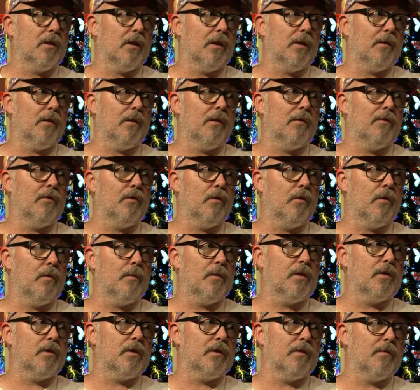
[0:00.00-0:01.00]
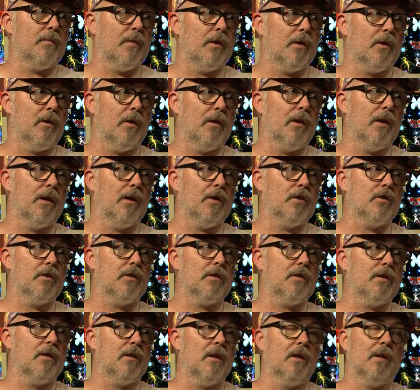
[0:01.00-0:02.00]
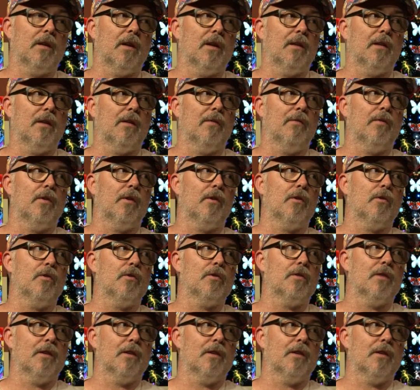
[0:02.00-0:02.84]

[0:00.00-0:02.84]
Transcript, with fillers: like a few images of my collages, and then they loved those.